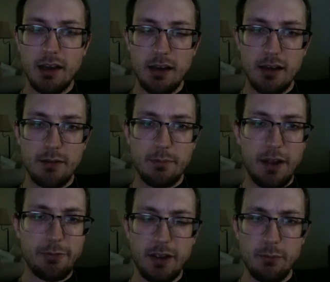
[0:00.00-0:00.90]

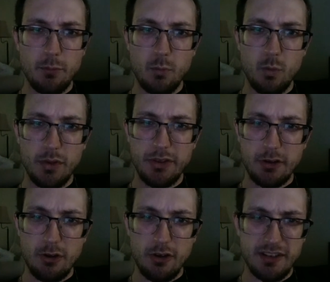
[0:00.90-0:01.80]
I forget what they're
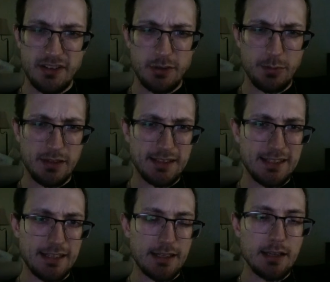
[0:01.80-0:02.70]
called. It starts with a
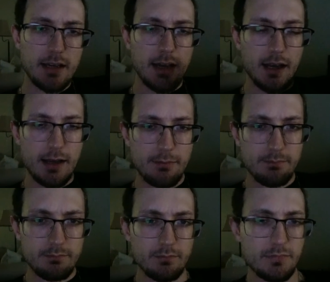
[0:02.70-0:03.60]
T.
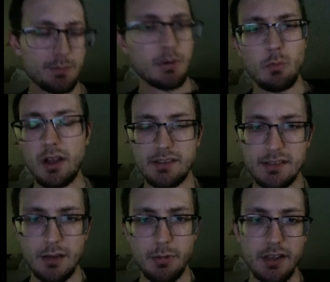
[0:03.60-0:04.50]
It's been a while
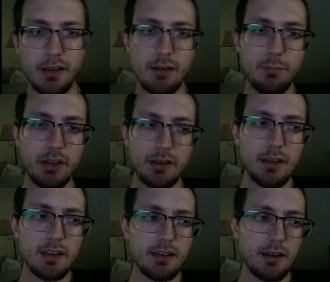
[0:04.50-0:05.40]
since I played it, but
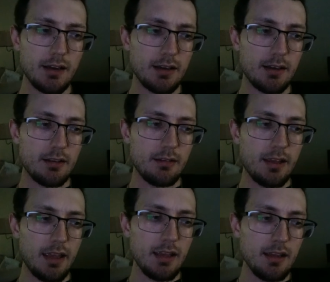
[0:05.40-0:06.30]

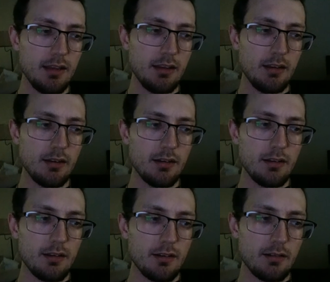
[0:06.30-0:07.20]
they
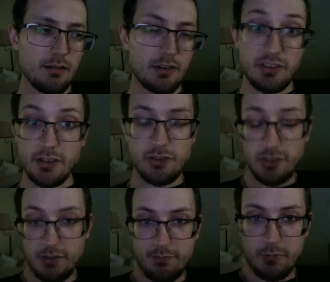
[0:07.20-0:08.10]
are
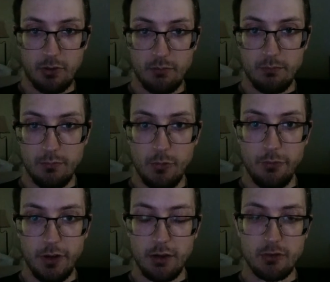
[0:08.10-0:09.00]
essentially just
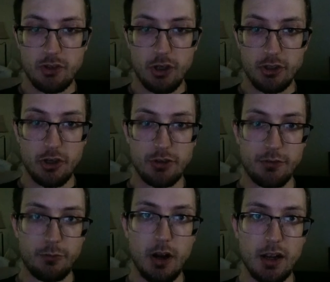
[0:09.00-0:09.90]
moving chunks
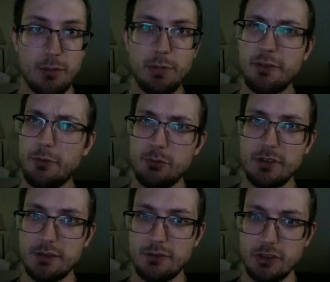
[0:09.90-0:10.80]
of rock, but if you were
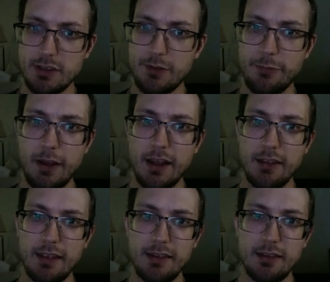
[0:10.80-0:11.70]
to
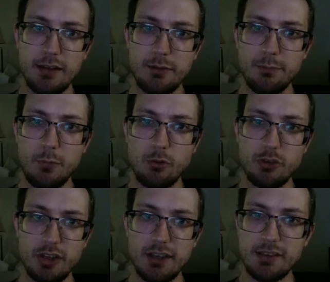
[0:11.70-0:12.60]
justify that their
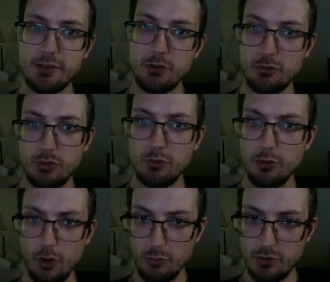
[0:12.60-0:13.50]
motion is due to
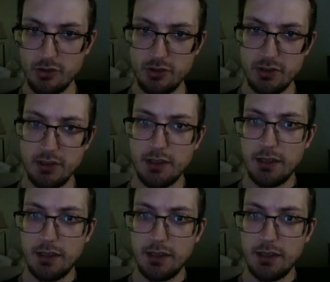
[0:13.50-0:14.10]
ghost,